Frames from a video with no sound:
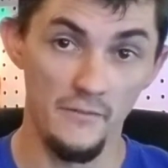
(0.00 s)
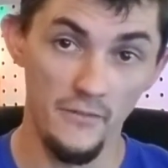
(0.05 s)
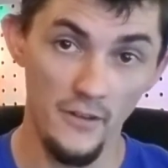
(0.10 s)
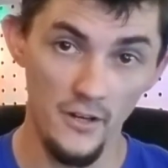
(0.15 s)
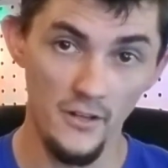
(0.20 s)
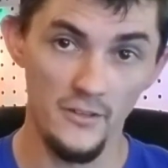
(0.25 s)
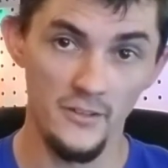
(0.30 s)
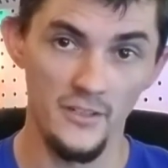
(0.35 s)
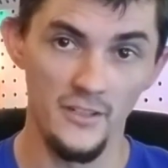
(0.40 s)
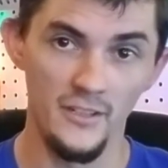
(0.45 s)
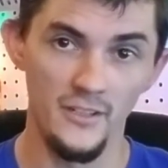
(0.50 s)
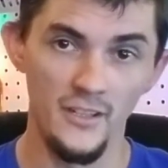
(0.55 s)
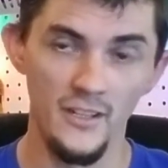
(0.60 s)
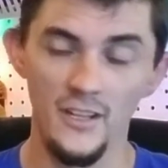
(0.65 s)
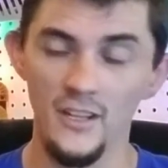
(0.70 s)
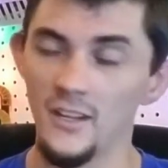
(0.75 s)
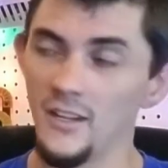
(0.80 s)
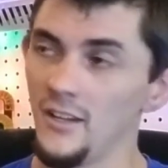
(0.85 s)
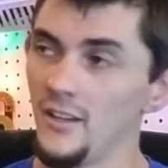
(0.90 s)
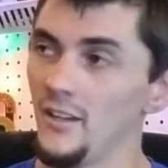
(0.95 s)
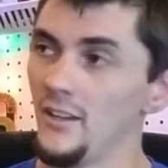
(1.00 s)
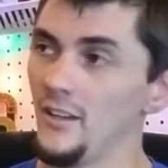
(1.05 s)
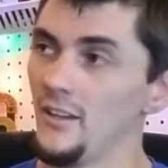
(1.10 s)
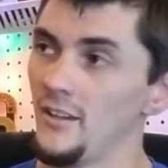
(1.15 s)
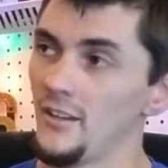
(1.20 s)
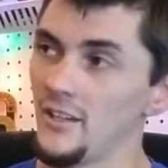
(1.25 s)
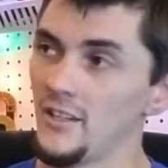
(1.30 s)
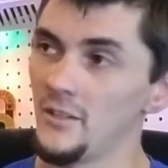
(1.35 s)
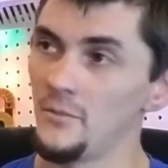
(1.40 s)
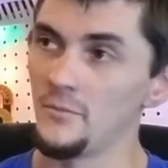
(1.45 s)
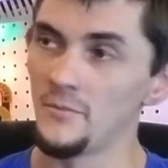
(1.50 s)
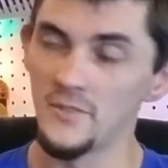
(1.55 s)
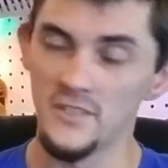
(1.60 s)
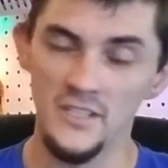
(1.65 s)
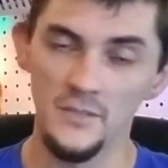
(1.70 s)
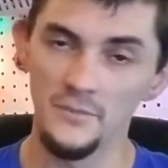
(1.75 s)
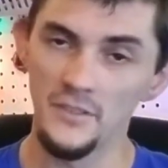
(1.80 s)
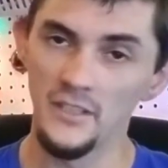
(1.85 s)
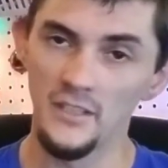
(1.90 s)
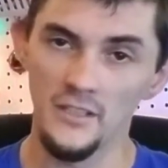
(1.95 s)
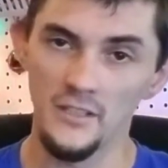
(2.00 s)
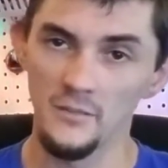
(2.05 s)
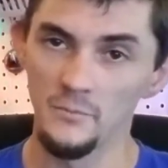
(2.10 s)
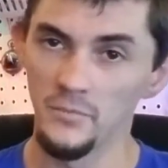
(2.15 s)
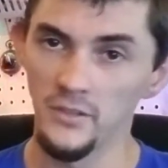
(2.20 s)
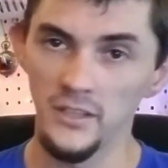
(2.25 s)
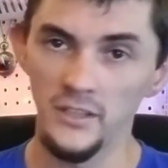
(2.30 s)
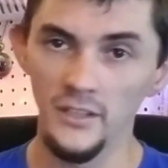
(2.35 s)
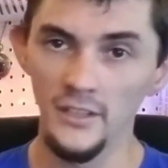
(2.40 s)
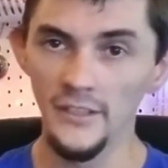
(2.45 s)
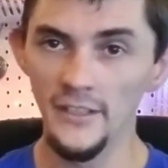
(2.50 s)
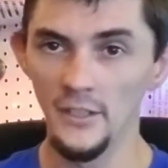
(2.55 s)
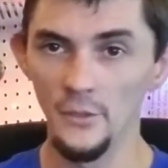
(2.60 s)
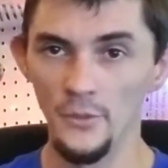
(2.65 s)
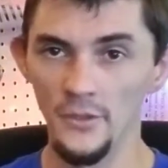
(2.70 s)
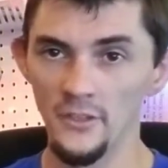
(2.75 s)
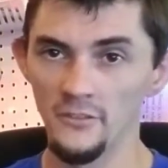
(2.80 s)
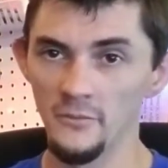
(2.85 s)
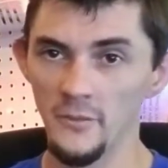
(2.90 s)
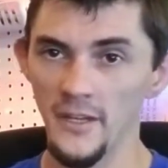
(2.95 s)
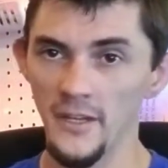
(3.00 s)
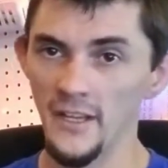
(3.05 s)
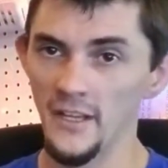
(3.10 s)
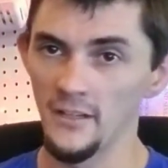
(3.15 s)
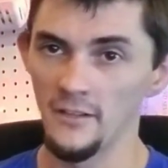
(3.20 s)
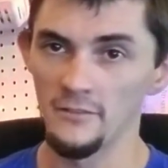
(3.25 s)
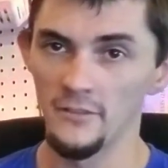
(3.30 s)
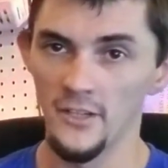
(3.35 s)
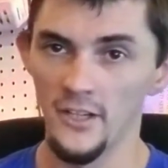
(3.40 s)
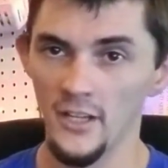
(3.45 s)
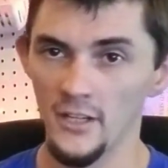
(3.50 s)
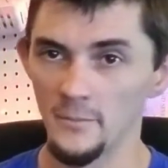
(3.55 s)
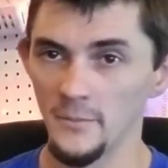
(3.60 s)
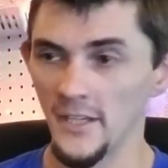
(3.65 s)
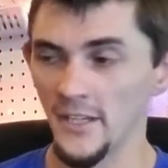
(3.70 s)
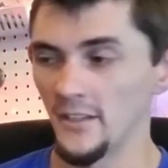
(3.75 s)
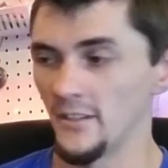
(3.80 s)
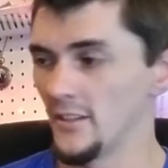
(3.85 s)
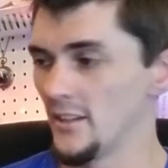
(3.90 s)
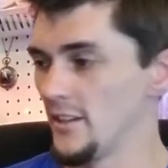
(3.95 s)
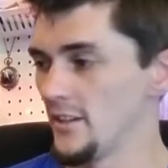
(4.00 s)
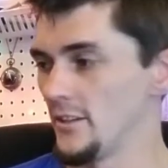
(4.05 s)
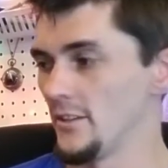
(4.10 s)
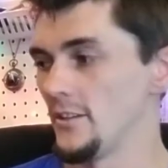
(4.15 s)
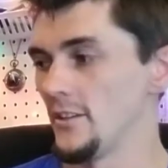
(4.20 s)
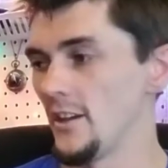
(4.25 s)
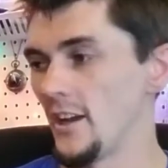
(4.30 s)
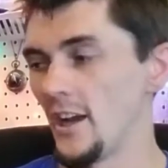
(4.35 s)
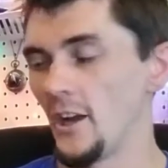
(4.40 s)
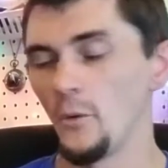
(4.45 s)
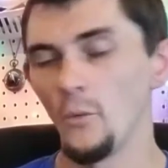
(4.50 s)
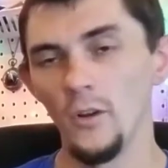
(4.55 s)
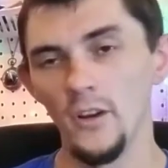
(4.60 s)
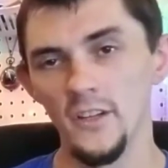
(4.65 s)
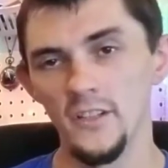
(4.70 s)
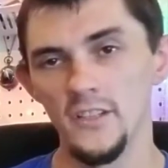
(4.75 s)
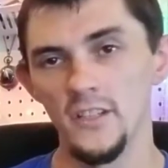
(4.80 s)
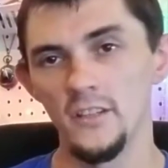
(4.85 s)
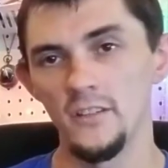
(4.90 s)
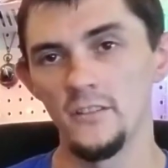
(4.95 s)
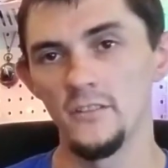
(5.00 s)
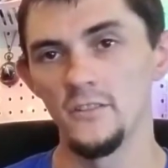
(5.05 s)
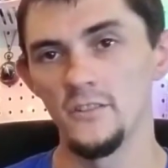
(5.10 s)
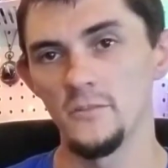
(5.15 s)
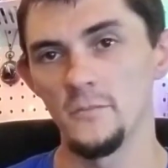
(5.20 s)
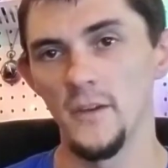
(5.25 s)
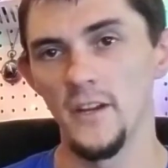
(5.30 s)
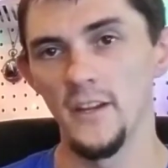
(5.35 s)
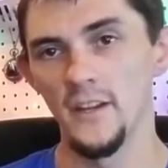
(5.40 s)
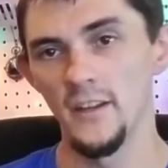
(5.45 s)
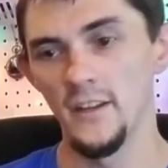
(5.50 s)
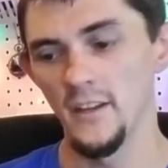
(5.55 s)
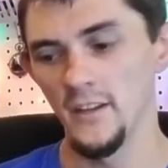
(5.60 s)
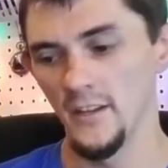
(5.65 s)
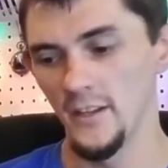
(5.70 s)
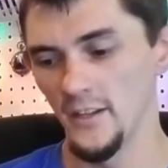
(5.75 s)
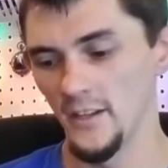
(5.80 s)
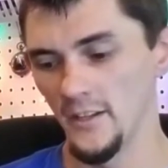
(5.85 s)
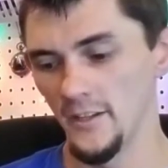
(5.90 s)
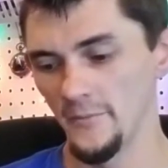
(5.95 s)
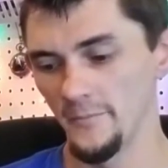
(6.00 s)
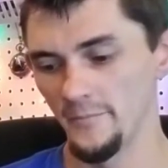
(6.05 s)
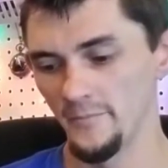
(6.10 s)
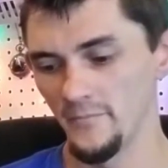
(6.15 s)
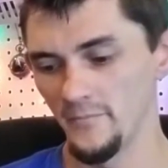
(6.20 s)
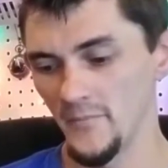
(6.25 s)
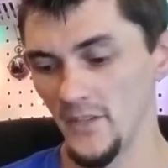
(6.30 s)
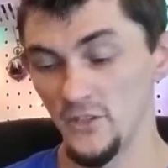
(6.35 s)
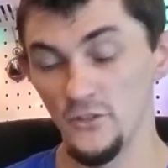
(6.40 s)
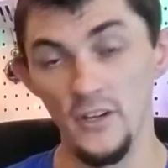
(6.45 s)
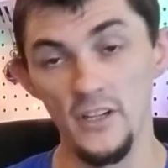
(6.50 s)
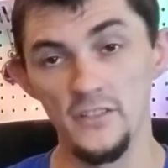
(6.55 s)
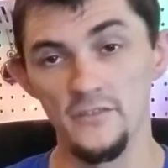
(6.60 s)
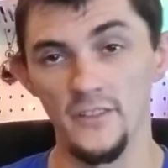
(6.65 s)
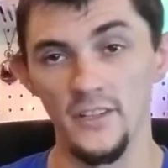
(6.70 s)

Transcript: farther, something that completely went over my head, I forgot about. I wanted to use my my transfer